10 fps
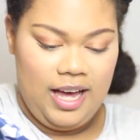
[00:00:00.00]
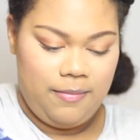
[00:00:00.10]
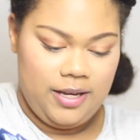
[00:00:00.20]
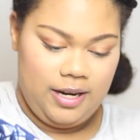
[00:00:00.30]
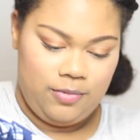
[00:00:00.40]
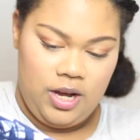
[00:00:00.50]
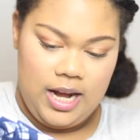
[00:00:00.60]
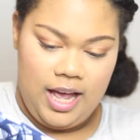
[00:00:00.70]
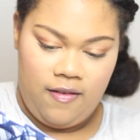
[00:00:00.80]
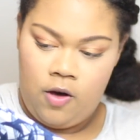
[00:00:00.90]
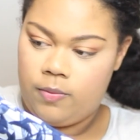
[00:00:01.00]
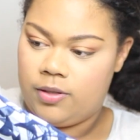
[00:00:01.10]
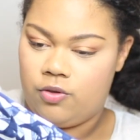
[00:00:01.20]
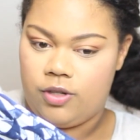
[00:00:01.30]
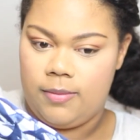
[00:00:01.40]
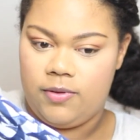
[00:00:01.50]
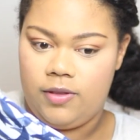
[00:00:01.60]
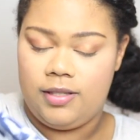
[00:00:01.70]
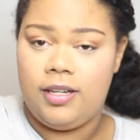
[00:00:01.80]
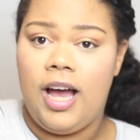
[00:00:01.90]
I mean, I'm trying to have hopes and dreams
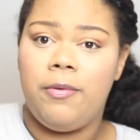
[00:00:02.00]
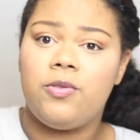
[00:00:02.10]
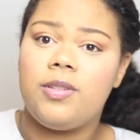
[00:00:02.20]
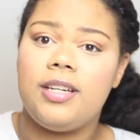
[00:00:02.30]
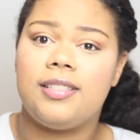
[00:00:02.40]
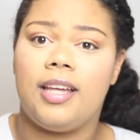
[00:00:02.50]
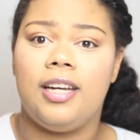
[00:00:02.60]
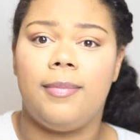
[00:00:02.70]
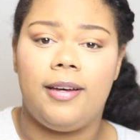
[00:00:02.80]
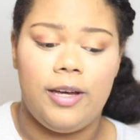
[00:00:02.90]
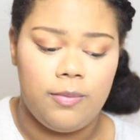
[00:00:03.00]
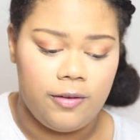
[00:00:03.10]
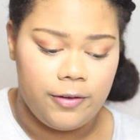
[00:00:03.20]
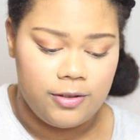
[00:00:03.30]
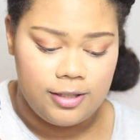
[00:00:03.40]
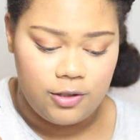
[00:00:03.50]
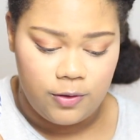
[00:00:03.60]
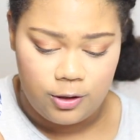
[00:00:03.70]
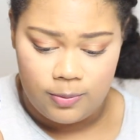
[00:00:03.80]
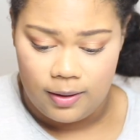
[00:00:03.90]
with this here. I was really excited about getting my first Stitch
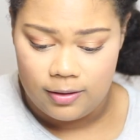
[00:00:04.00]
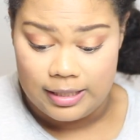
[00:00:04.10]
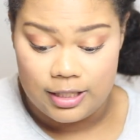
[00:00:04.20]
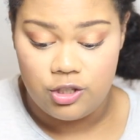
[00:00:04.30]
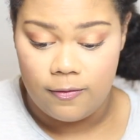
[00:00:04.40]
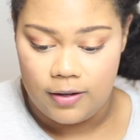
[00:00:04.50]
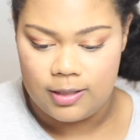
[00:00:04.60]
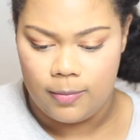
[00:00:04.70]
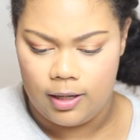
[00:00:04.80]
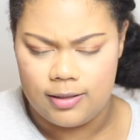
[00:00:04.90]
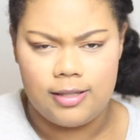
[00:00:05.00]
Fix box.